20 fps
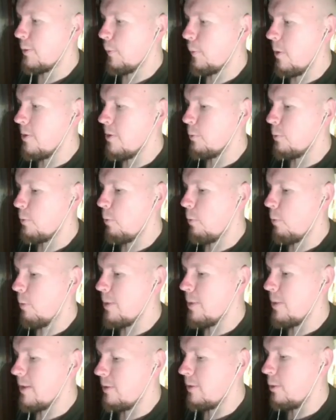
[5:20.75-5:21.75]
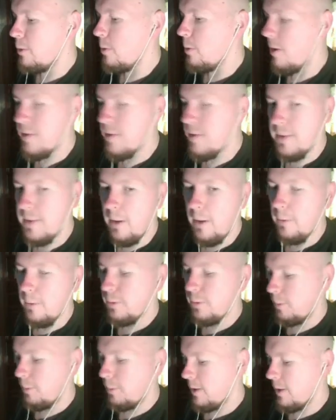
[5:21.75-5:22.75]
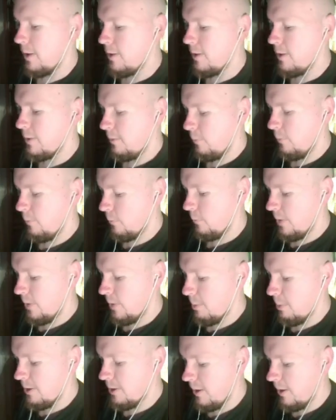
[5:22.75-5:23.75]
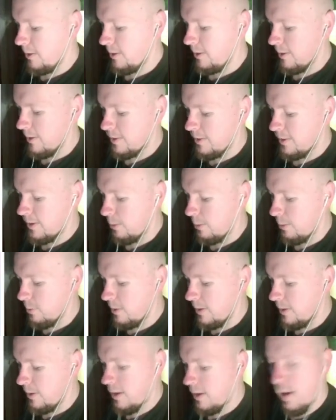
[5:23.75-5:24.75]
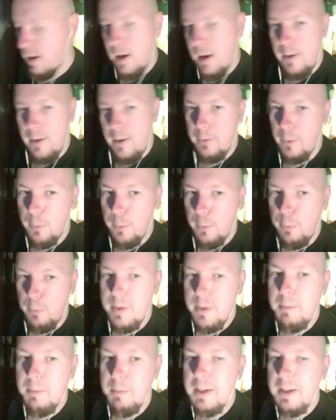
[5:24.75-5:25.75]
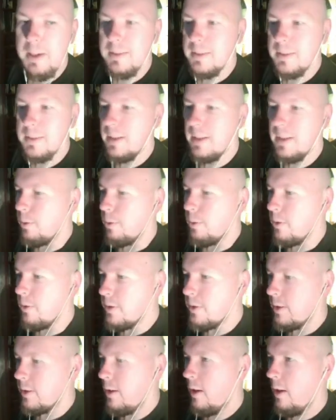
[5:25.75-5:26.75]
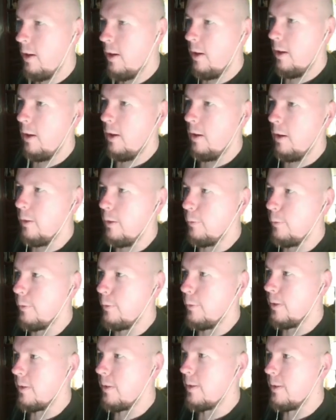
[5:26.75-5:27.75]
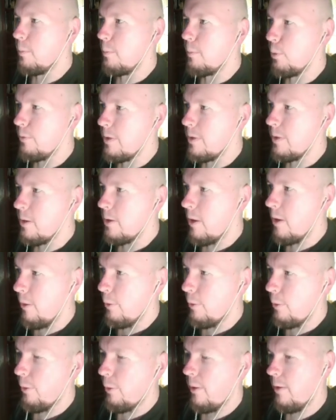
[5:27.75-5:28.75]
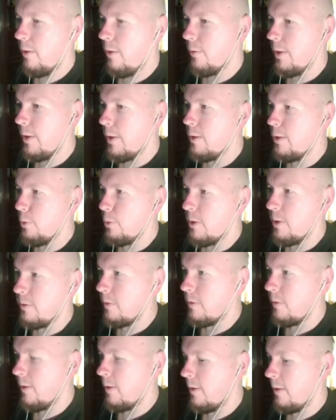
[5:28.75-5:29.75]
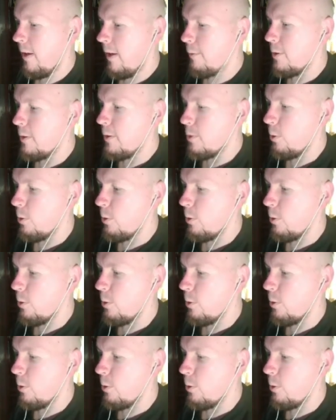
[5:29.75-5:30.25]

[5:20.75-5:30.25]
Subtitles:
what we can do ourselves, because they've been telling us that really the three main staples of improving your health that you can have control over